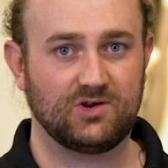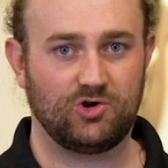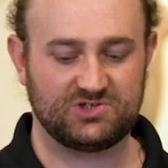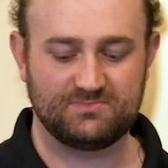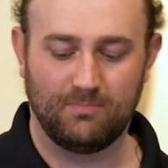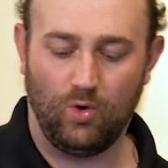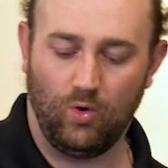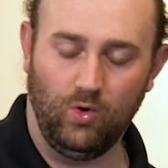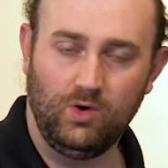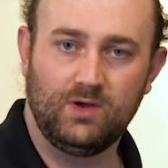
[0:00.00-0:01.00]
cost
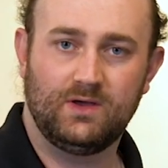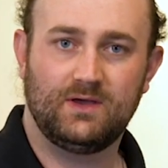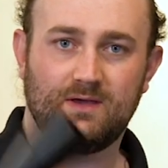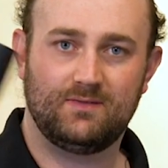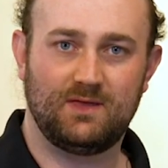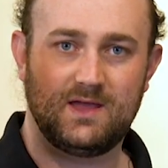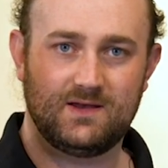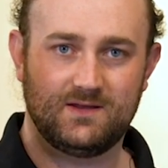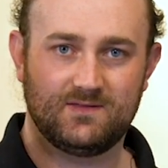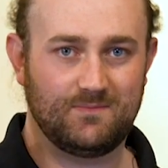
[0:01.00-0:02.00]
more
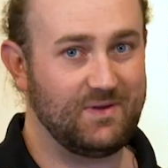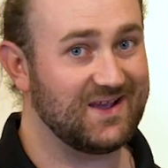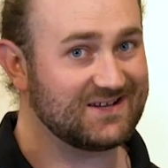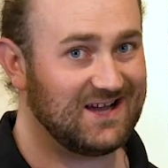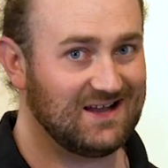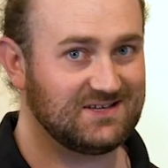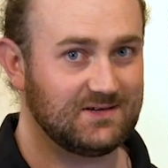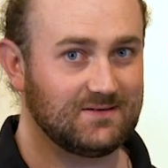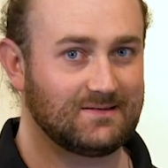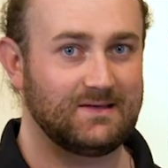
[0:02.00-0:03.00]
than the bigger
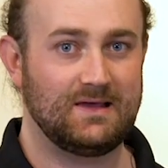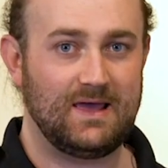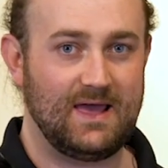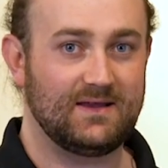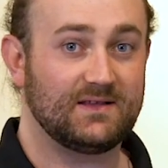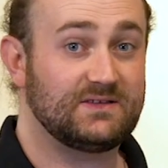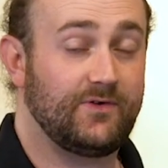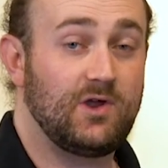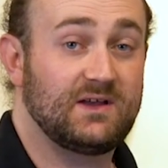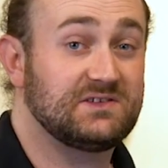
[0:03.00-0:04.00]
Titan? And it's a
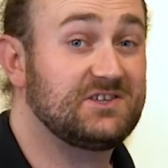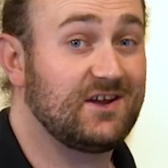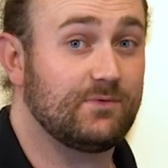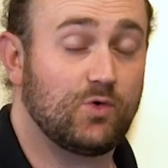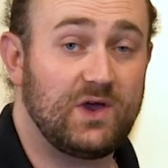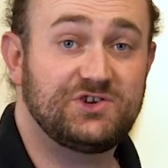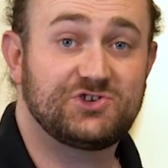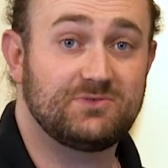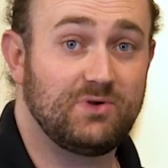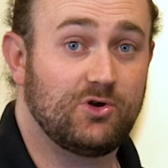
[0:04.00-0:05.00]
very understandable
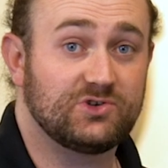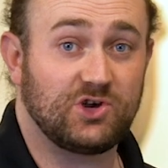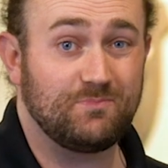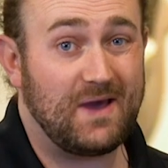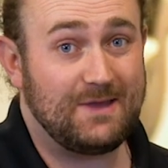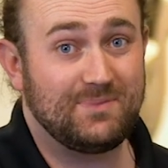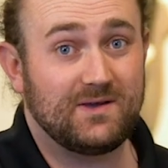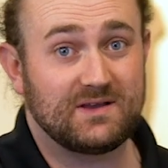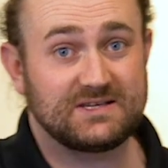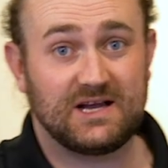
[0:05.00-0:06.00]
question because on
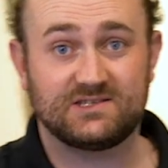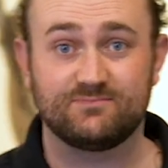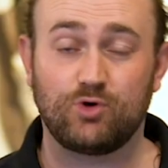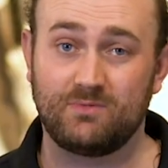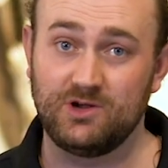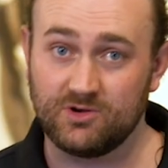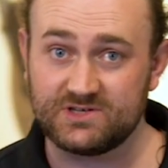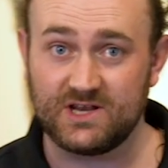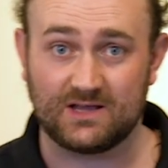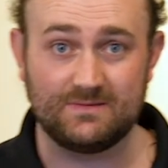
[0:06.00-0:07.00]
paper, the Titan probably
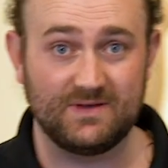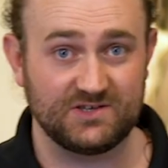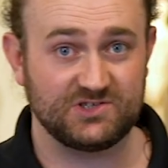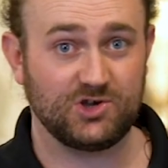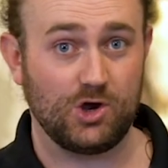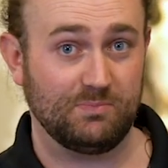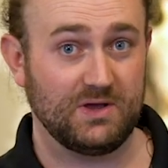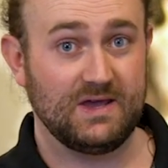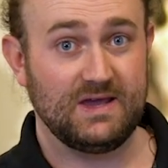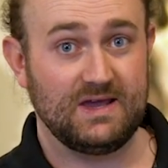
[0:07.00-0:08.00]
looks like the better scope.
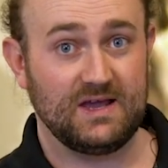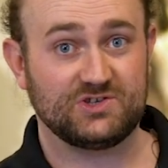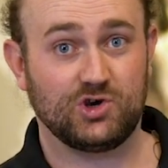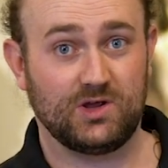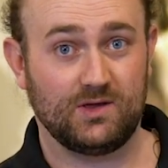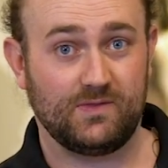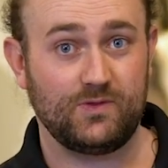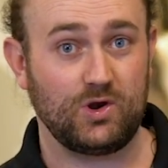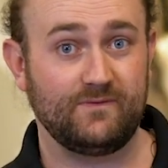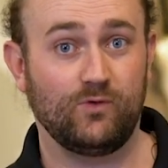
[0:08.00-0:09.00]
It's got a
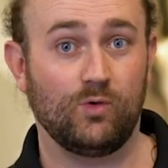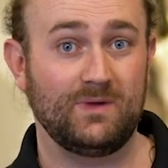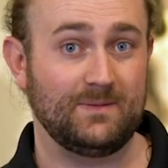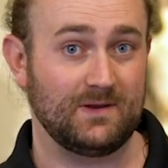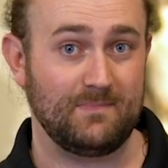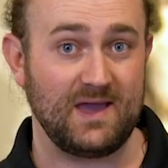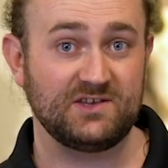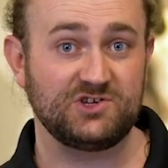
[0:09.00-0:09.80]
34mm main